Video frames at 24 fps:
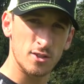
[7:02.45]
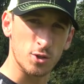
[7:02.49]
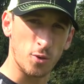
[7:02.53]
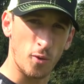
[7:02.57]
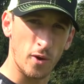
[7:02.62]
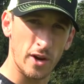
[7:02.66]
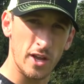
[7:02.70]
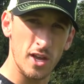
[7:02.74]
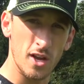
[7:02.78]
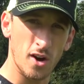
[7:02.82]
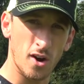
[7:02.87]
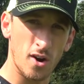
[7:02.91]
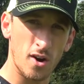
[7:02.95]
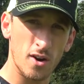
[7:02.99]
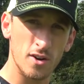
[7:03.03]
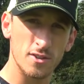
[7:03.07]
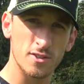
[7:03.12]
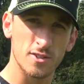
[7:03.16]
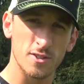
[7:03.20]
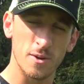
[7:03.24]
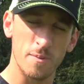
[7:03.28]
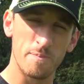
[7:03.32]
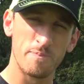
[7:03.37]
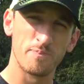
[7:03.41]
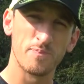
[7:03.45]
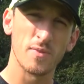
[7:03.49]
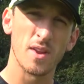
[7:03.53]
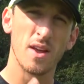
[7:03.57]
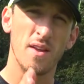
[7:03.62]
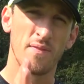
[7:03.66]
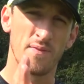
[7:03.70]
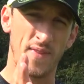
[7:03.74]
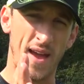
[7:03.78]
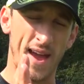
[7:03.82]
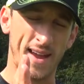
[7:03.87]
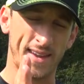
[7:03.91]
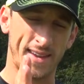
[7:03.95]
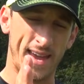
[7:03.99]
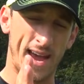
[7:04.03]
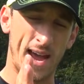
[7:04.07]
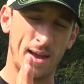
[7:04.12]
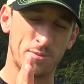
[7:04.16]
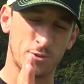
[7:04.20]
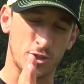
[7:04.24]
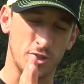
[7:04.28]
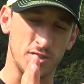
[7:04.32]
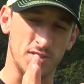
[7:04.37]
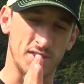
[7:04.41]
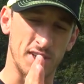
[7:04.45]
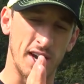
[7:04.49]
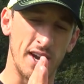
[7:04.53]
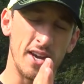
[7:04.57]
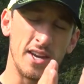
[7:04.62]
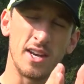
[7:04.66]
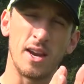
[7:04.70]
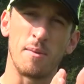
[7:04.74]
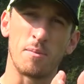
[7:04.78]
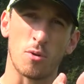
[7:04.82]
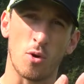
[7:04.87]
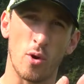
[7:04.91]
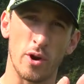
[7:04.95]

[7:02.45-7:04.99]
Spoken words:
20 yards, that gap should tighten up